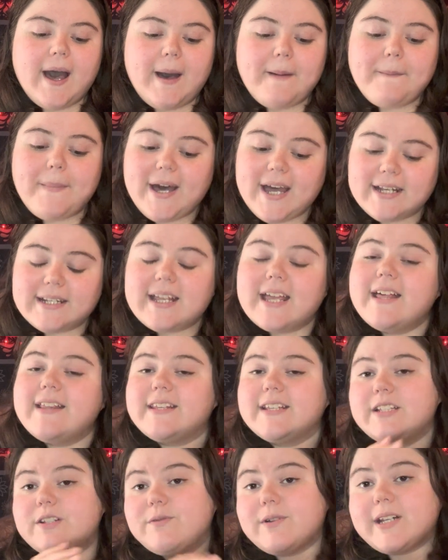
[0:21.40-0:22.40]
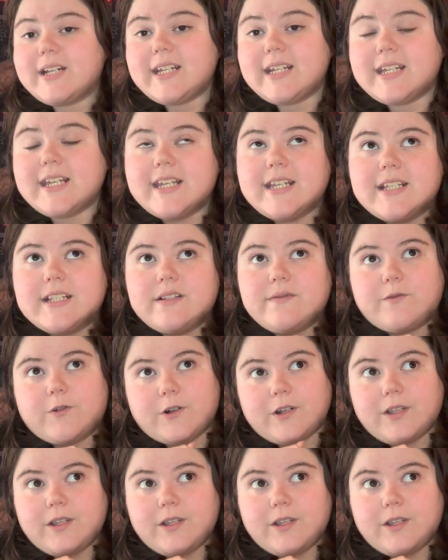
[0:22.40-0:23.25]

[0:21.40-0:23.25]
But this reading is for